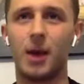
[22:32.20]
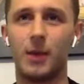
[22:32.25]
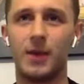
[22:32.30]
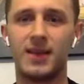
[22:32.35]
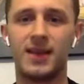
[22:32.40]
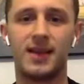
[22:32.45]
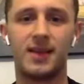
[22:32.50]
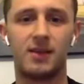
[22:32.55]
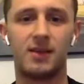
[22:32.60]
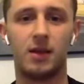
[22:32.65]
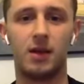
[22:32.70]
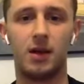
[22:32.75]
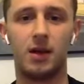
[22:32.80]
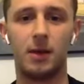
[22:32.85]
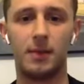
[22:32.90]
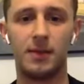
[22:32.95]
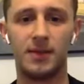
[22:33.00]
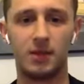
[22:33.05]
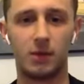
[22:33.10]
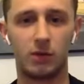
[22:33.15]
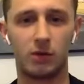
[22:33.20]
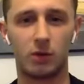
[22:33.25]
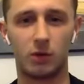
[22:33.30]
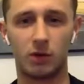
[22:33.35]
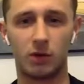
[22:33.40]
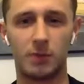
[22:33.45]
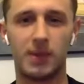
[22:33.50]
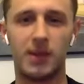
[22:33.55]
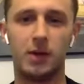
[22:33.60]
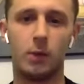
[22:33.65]
we tend to be doing
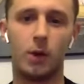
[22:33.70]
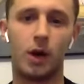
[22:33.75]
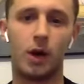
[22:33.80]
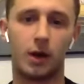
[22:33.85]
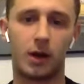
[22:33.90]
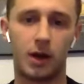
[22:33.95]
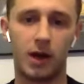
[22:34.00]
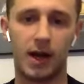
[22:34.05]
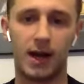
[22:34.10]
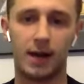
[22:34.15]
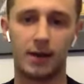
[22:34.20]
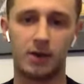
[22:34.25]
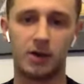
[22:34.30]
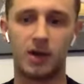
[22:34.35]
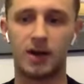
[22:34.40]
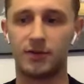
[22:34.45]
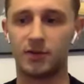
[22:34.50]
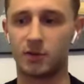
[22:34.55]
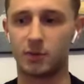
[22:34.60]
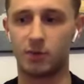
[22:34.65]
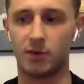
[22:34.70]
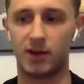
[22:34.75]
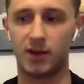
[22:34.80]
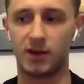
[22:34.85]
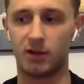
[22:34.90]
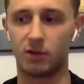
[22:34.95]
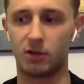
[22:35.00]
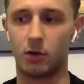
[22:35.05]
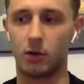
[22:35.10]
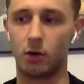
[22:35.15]
sort of speed work. So you have
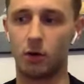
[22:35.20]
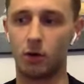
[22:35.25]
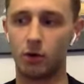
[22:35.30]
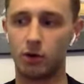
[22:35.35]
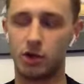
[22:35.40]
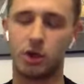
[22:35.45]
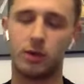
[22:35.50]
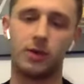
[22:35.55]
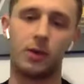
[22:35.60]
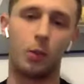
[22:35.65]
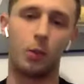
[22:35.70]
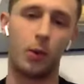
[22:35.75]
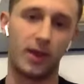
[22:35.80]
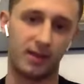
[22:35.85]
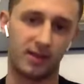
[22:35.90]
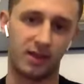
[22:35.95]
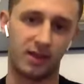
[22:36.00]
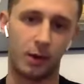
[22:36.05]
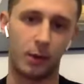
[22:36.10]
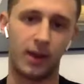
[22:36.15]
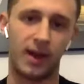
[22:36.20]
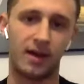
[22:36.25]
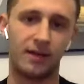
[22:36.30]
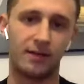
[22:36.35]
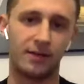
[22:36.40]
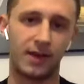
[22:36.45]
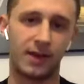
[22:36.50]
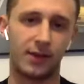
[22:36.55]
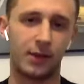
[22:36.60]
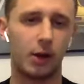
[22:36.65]
sprints, or during the winter we have
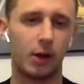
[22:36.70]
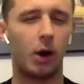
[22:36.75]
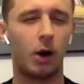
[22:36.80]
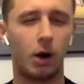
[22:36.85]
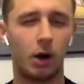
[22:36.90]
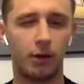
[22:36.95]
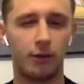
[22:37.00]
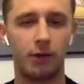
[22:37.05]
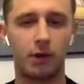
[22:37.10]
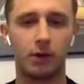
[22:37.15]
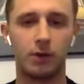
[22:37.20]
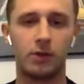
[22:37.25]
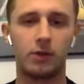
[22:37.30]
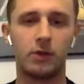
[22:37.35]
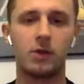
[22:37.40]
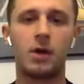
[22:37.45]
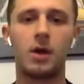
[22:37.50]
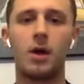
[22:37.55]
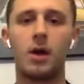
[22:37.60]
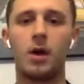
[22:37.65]
like the longer runs.